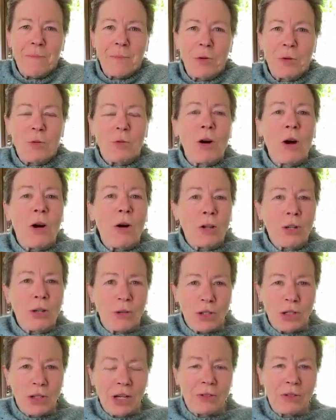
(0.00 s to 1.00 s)
grow
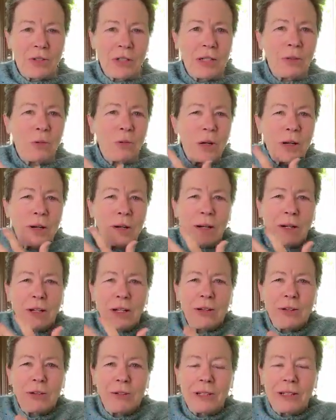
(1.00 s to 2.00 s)
yourselves in? Where are
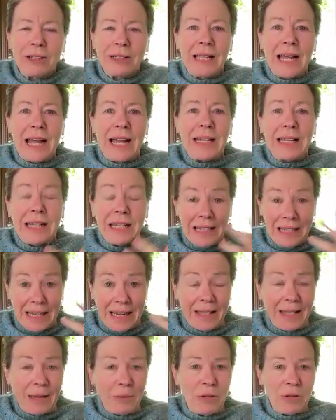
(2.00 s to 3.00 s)
you delighted?
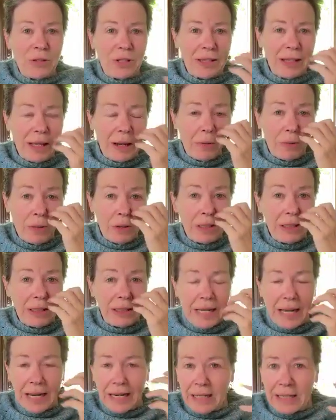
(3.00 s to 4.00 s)
Again, I'm using that word,
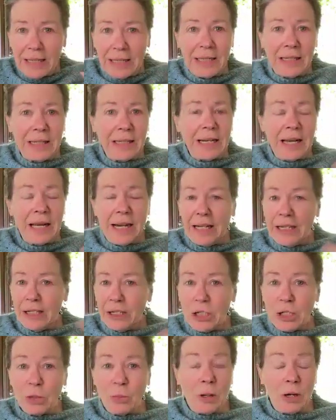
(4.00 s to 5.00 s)
delighted and
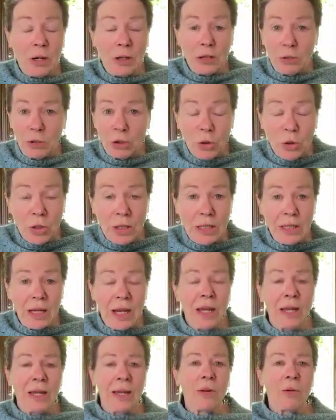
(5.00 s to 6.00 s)
ignited, spark joy.
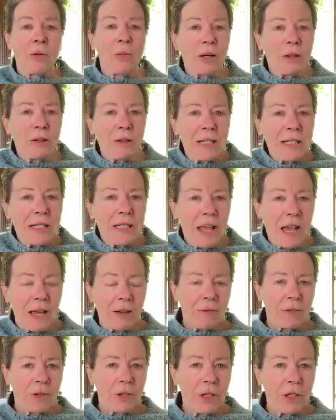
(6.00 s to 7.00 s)
Where is
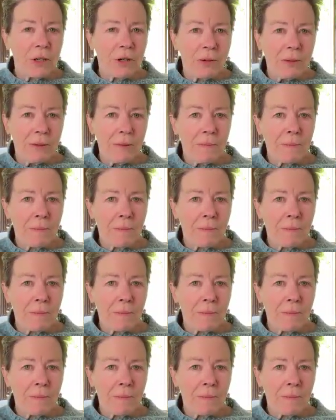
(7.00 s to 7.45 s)
that for you?